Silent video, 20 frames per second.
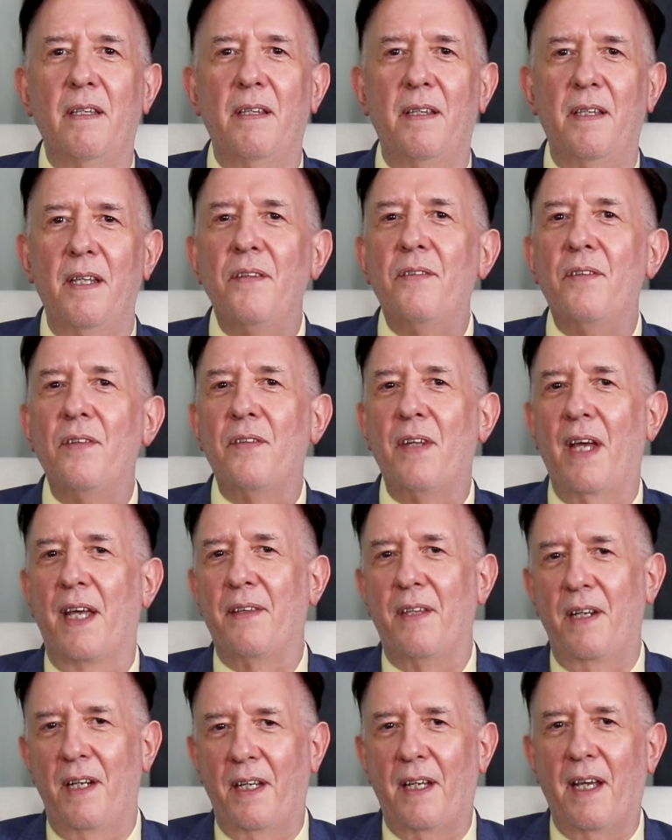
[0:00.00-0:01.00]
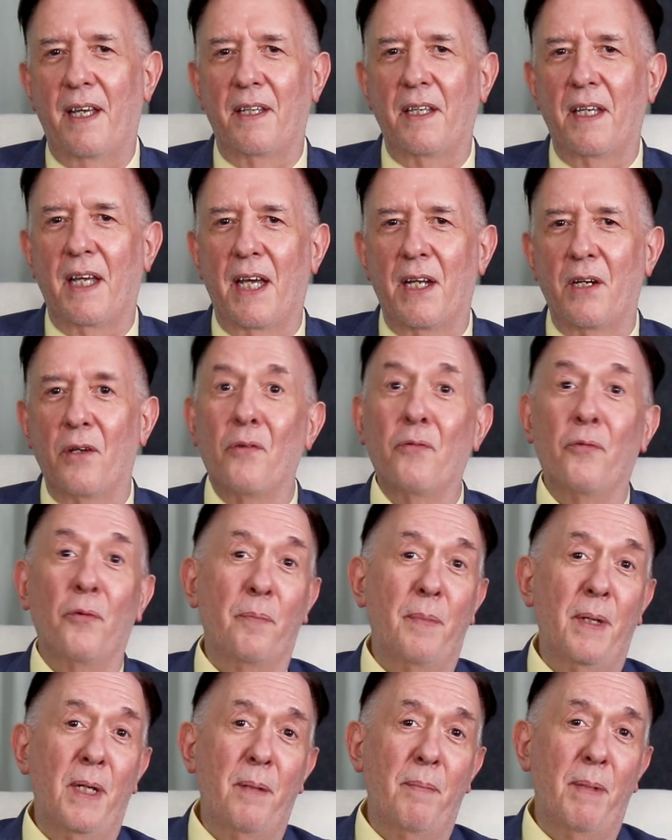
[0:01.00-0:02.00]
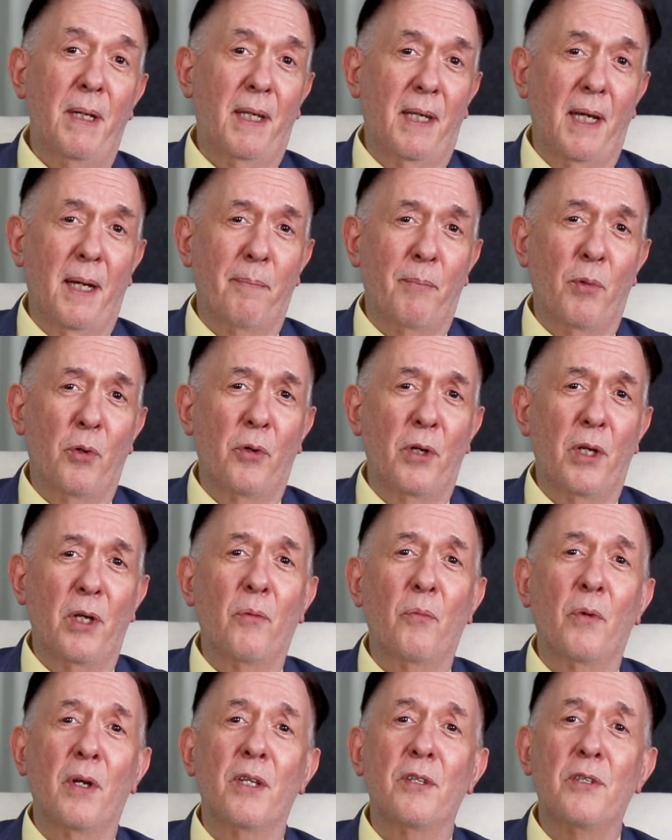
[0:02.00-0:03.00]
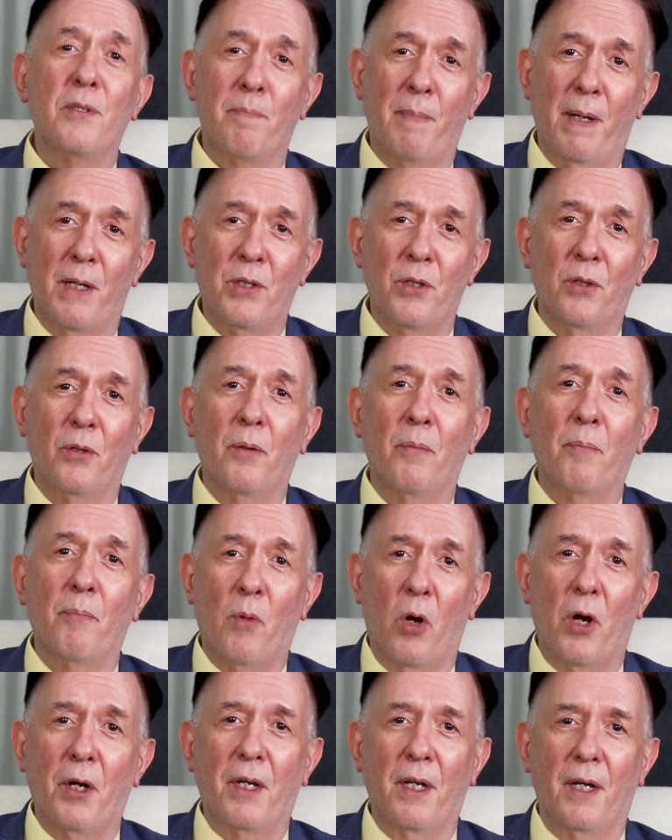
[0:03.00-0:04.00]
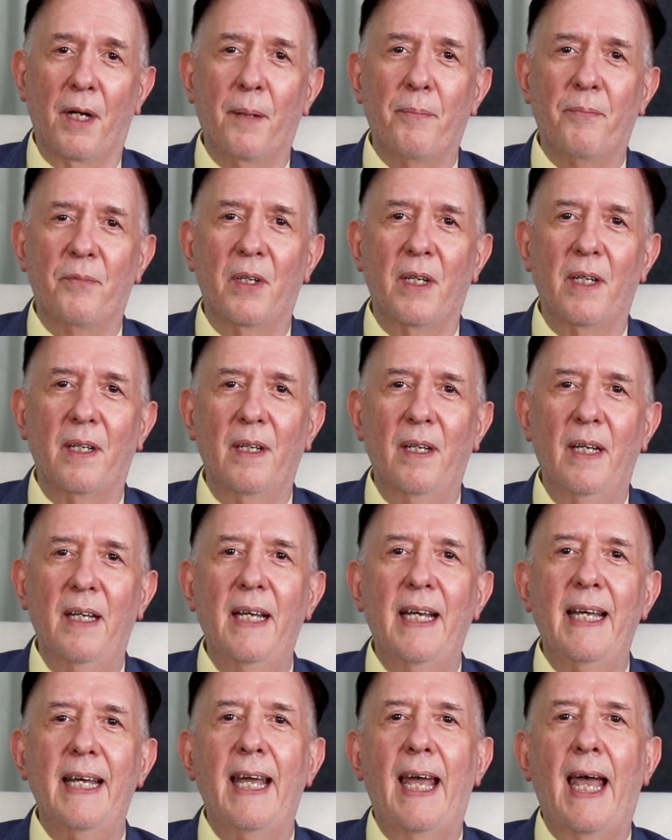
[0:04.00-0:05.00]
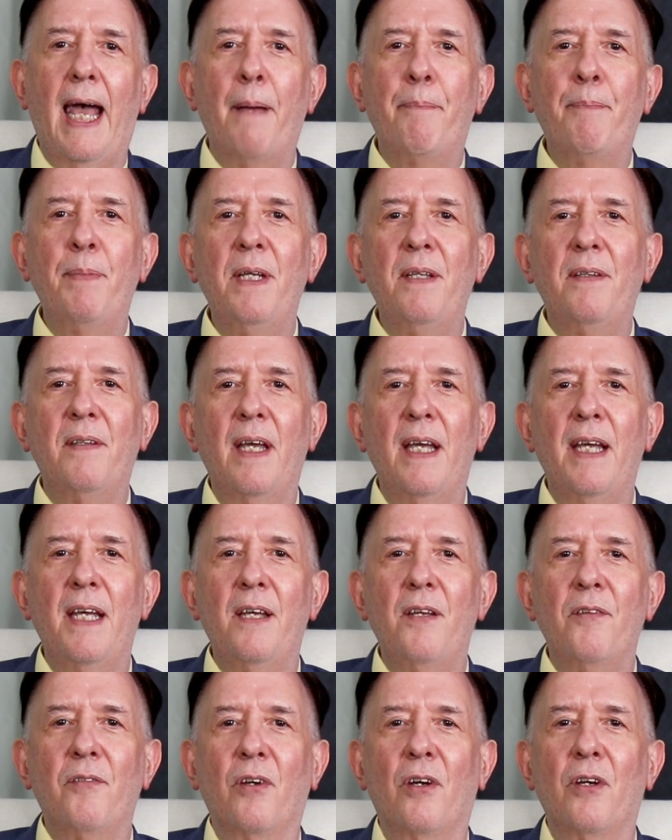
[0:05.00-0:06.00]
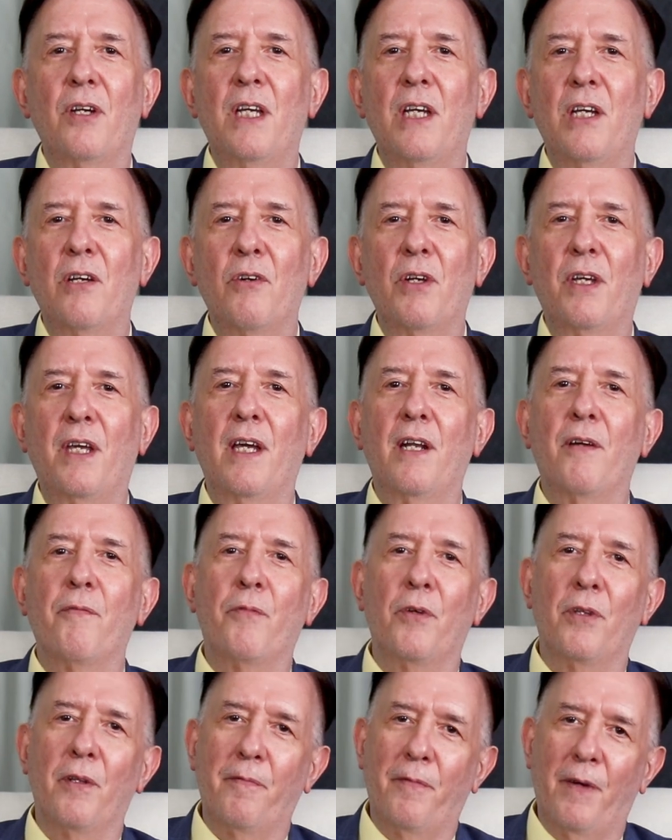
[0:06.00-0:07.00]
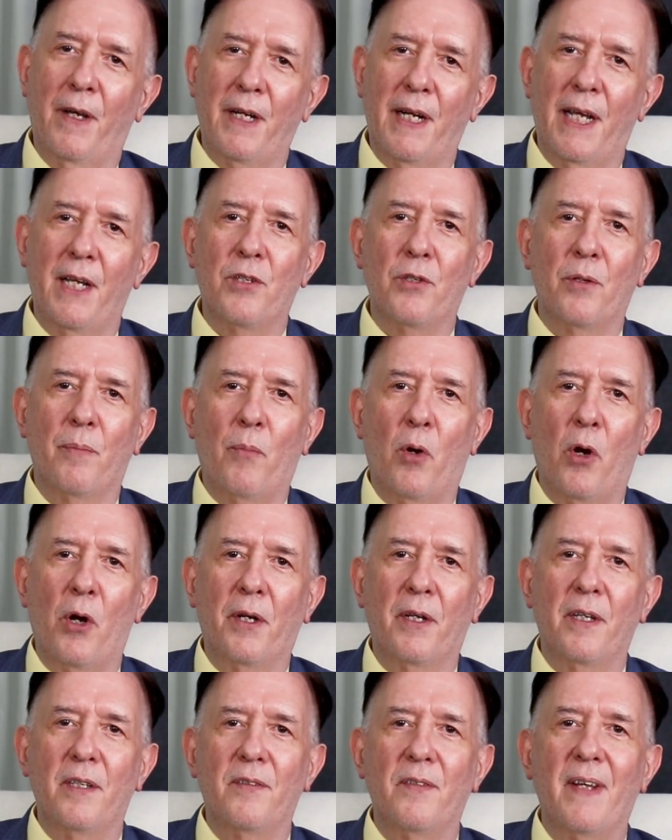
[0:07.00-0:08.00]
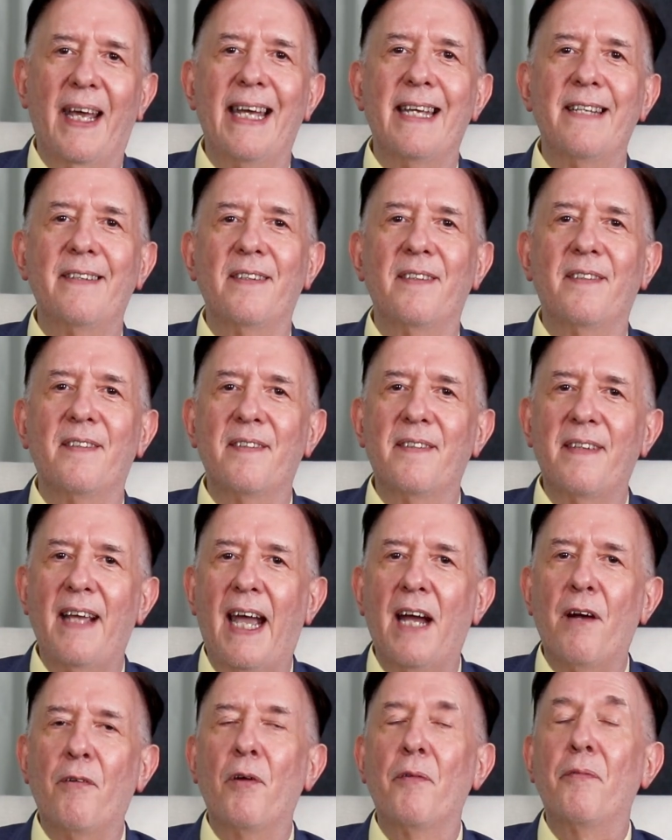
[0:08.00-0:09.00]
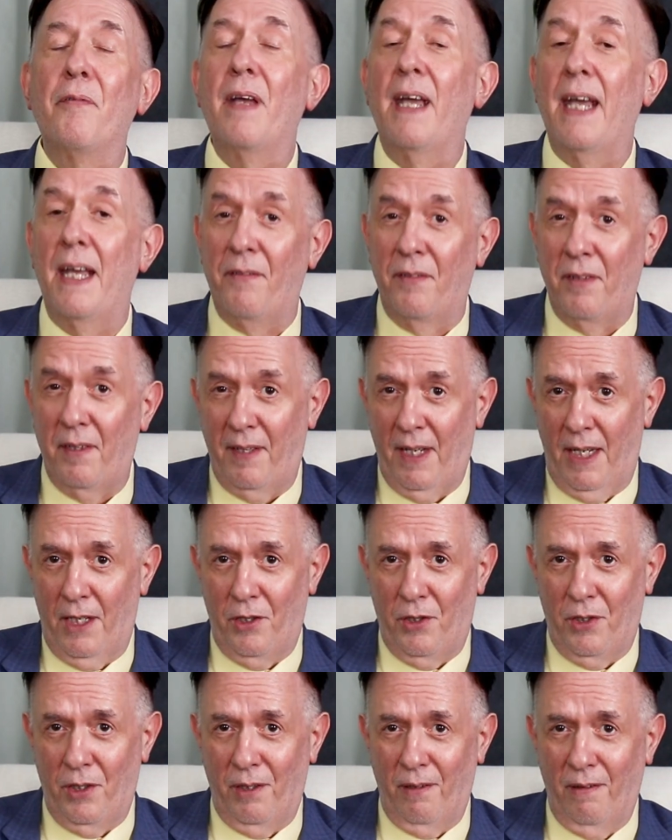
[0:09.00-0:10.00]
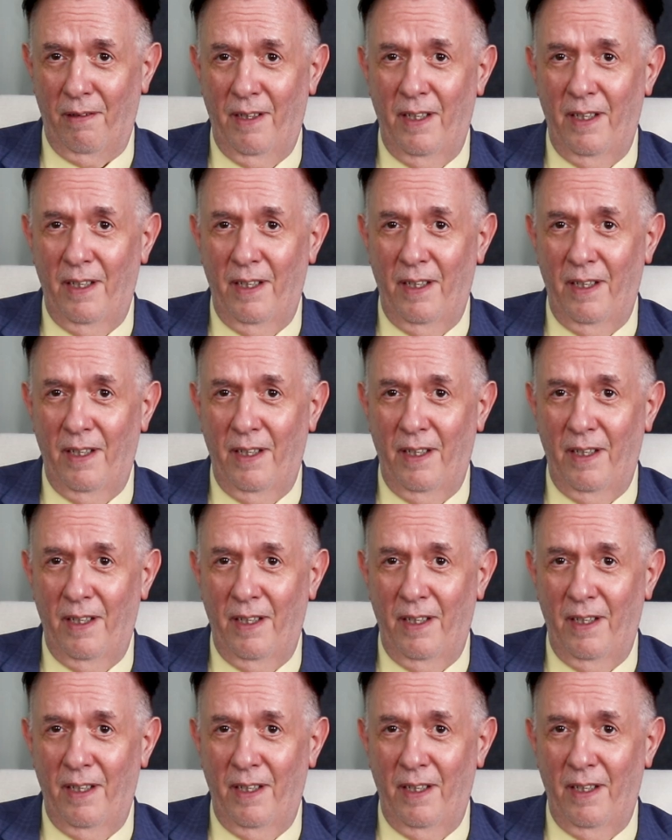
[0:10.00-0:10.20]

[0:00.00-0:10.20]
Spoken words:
This is Anthony Galliano for B2B Cambodia with a special market update. Happy days are here again for the financial markets as it's tariff hesitation.